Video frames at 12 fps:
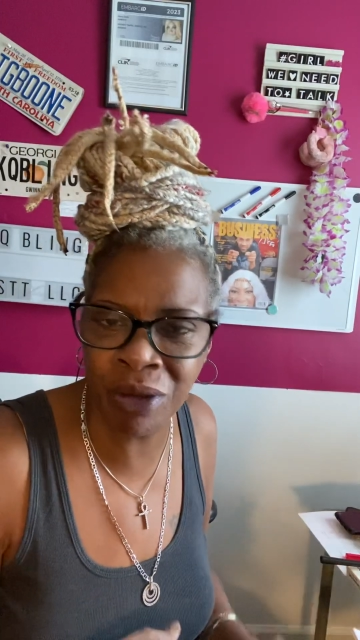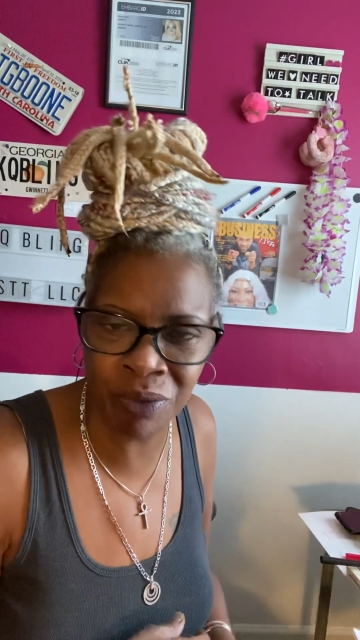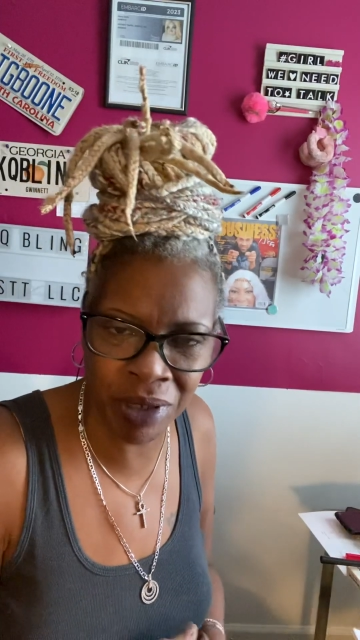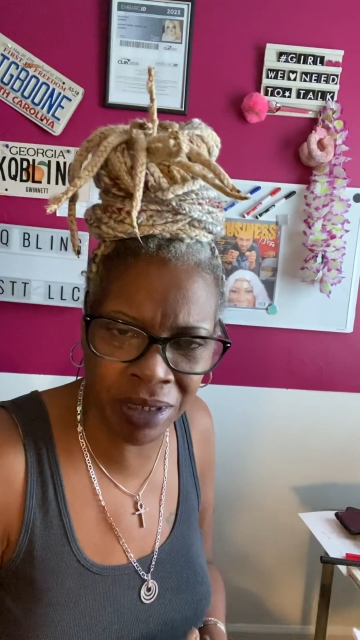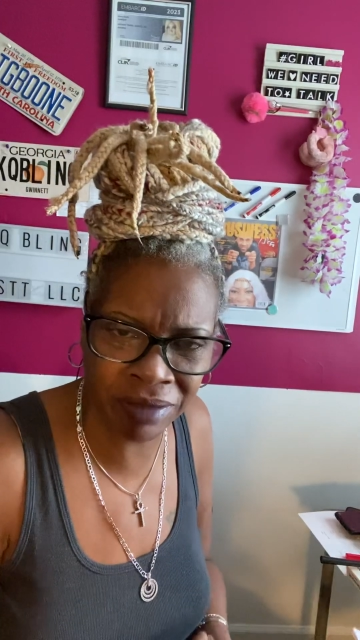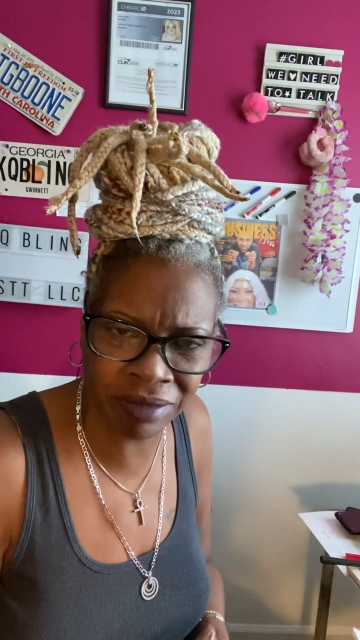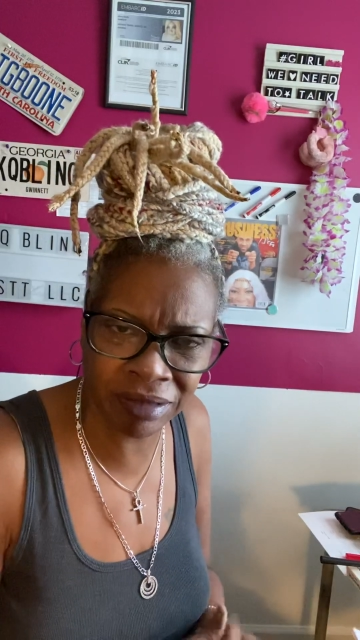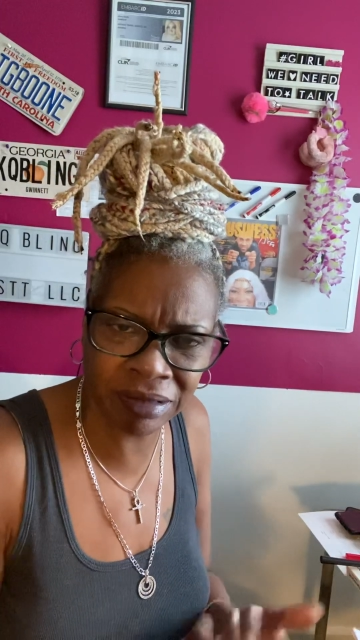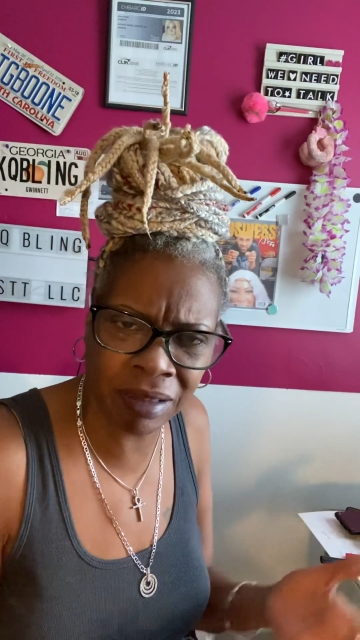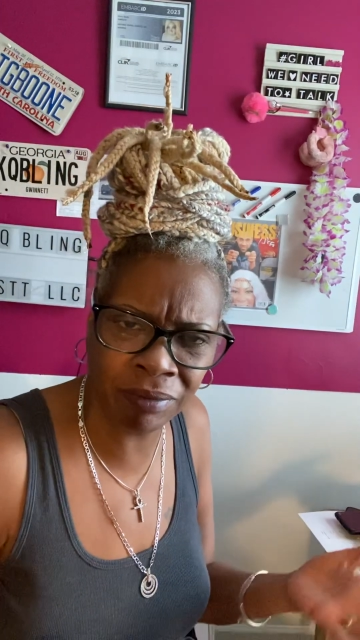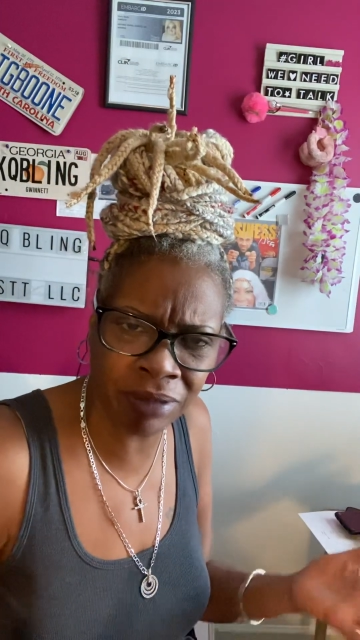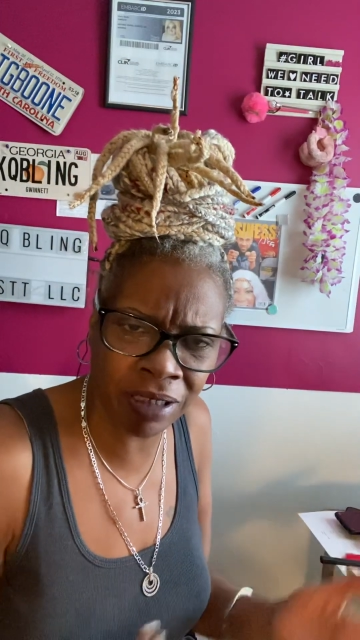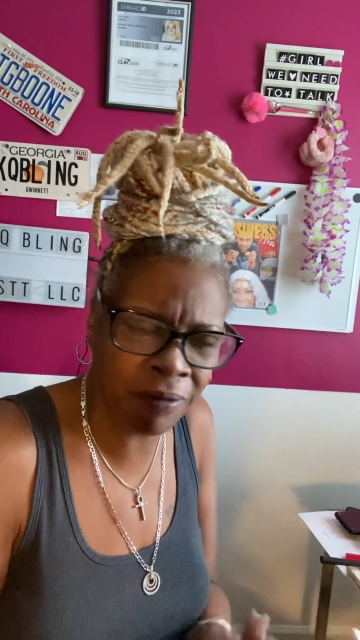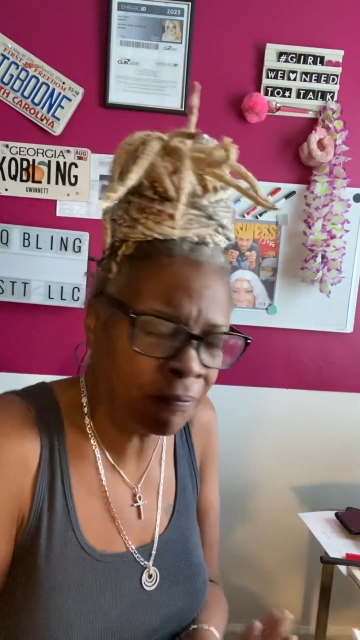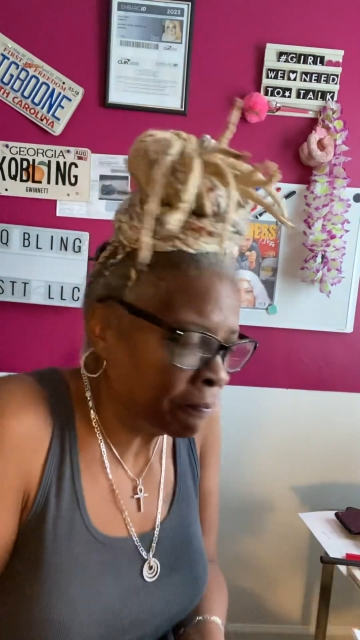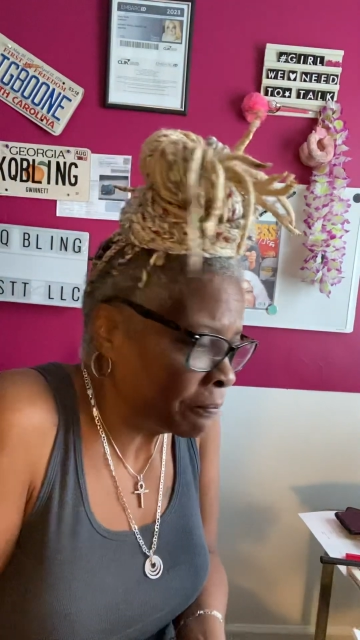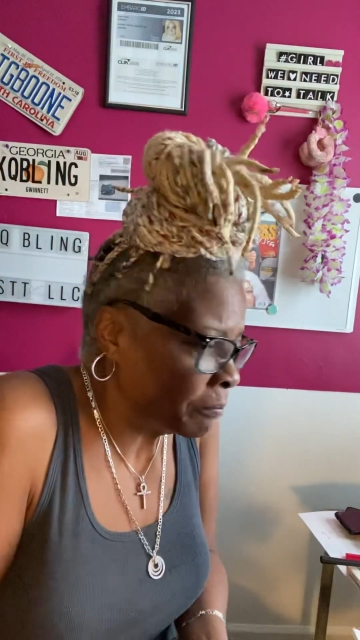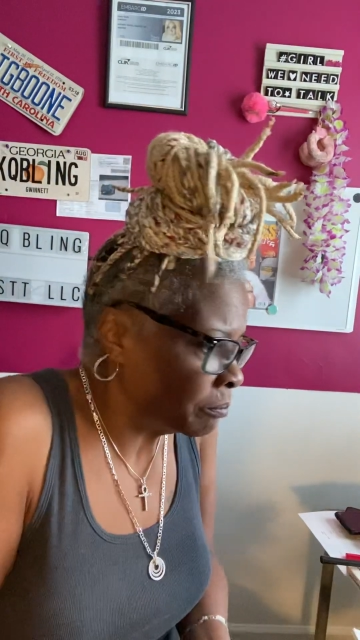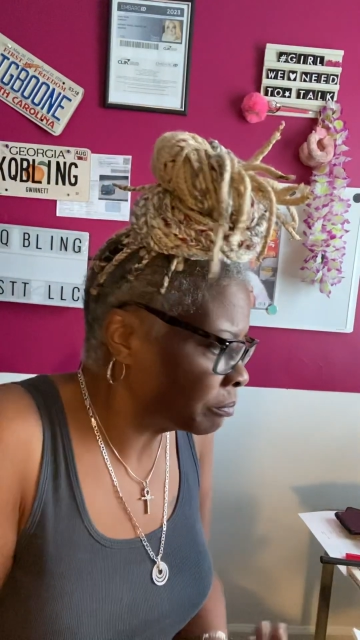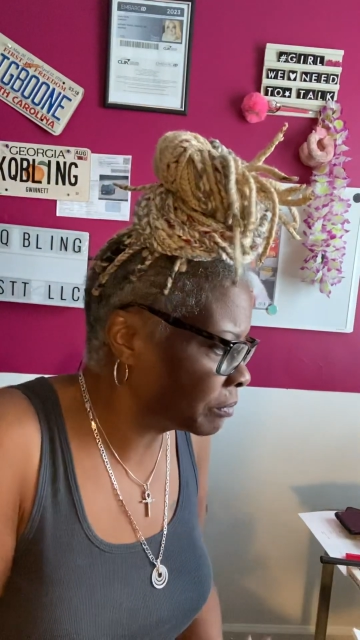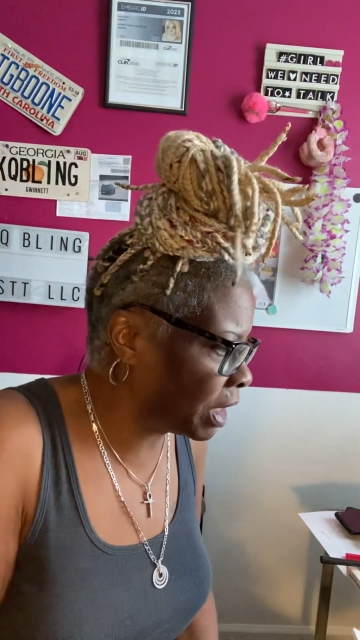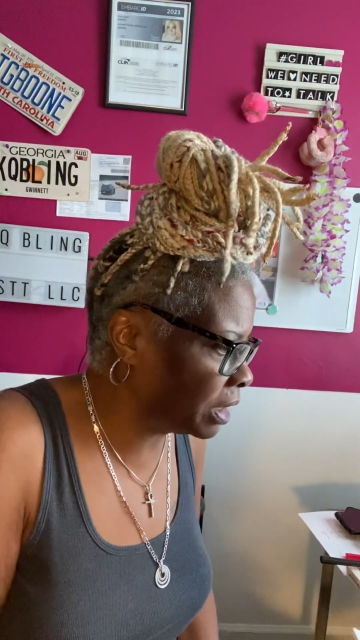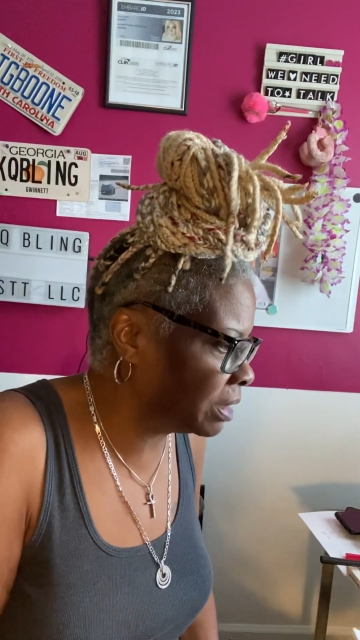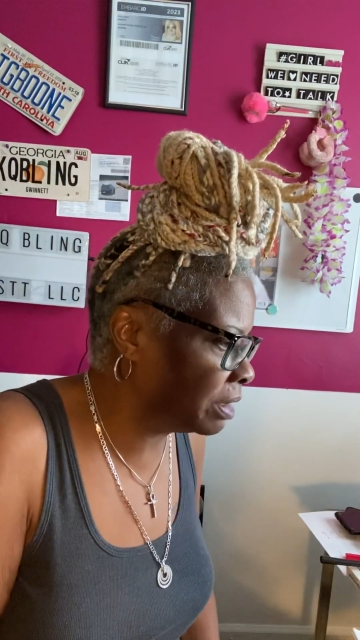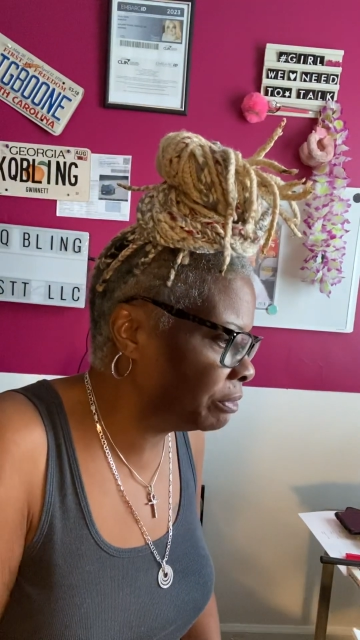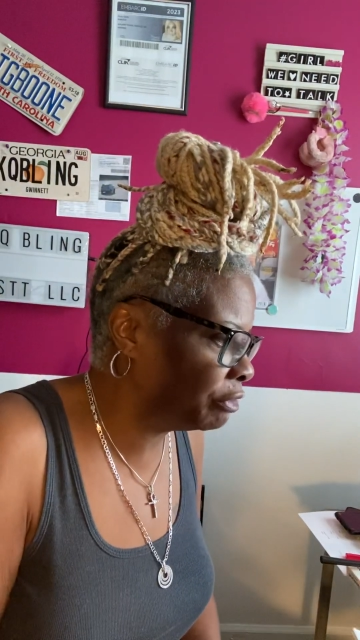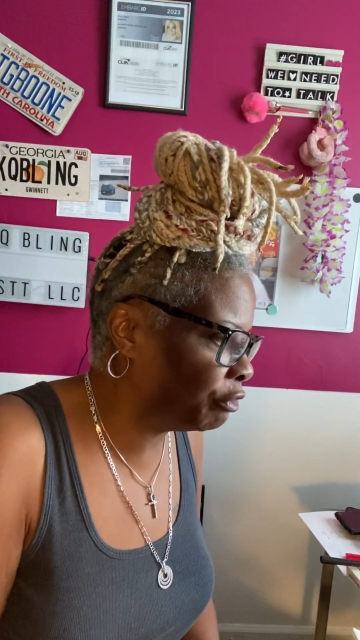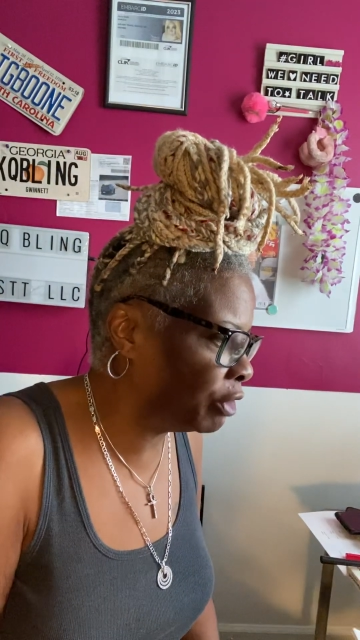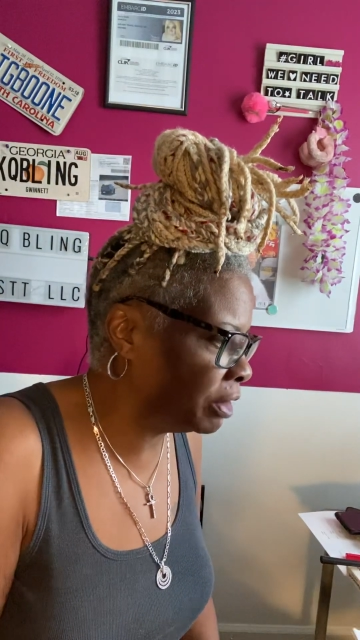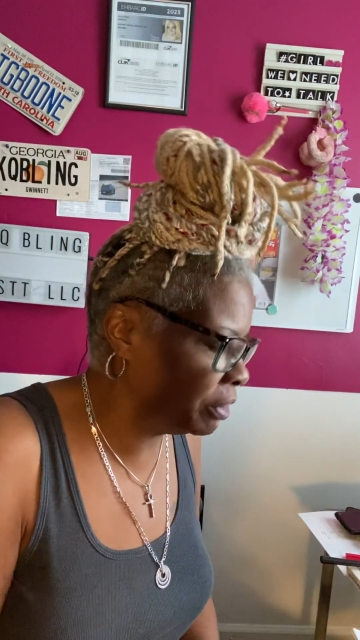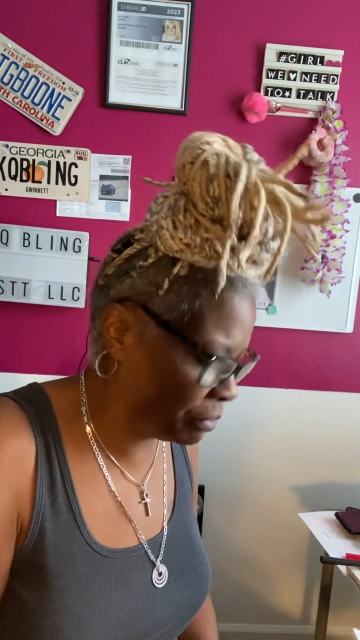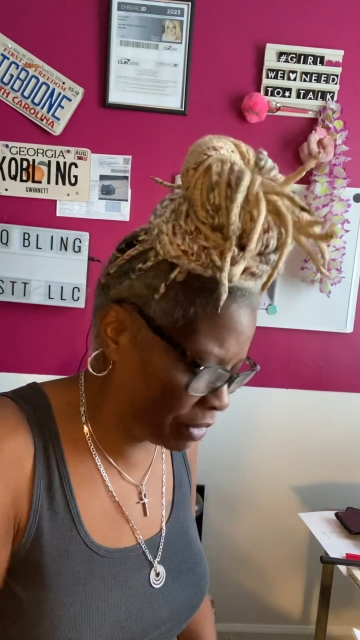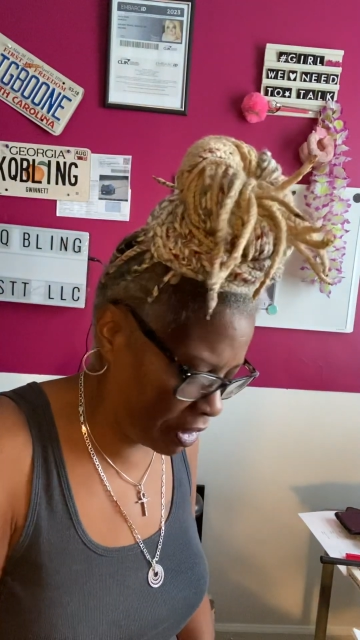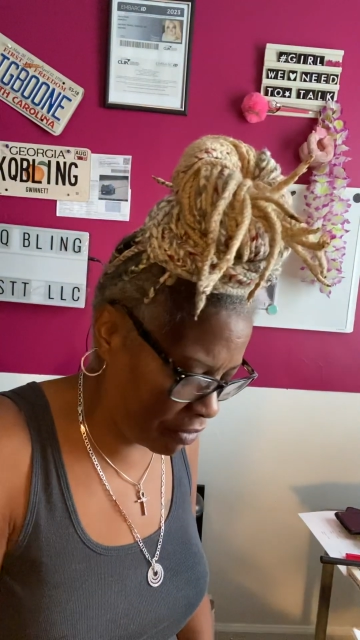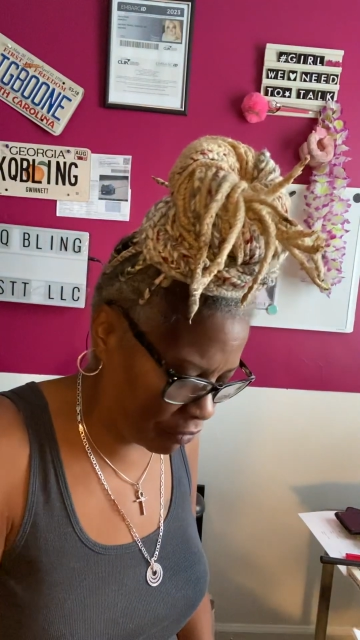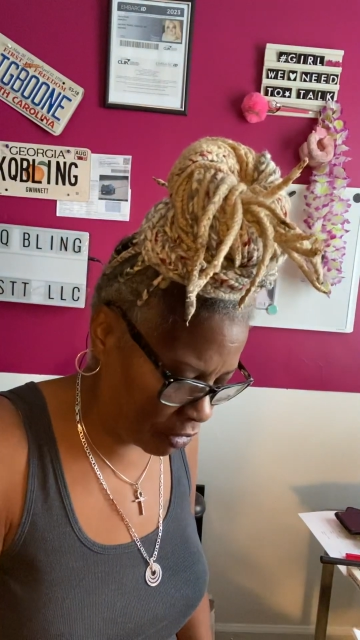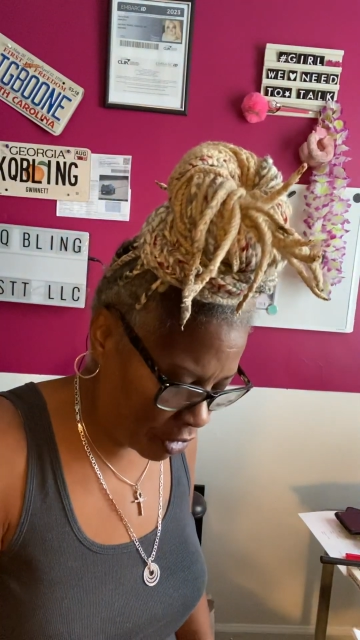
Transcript: waves or something. Not that it was funny or whatever.